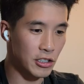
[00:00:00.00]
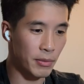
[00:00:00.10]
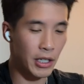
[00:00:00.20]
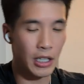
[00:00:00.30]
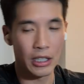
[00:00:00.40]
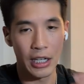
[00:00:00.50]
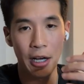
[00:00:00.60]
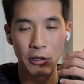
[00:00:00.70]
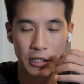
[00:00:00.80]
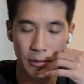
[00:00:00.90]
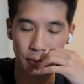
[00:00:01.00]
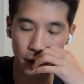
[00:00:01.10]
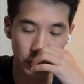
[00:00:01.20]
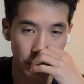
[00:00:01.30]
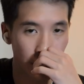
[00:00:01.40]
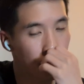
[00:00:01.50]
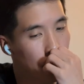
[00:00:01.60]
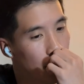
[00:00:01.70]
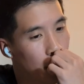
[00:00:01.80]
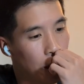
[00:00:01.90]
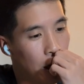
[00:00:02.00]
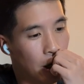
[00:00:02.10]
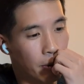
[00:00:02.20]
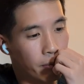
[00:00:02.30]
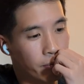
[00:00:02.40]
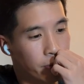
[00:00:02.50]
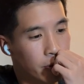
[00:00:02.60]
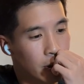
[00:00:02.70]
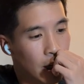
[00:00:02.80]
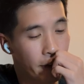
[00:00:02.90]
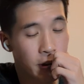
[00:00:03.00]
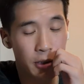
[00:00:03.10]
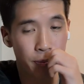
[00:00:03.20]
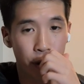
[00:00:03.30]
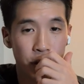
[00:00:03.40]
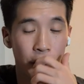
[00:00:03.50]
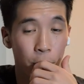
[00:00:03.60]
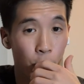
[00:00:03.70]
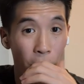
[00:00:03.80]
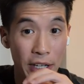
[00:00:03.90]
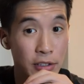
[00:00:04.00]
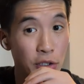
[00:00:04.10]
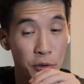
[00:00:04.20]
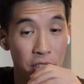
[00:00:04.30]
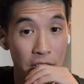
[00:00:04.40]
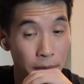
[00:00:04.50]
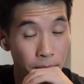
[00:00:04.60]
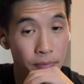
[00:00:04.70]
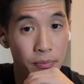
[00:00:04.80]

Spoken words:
making and how he's approaching. Kevin's approaching way too deep.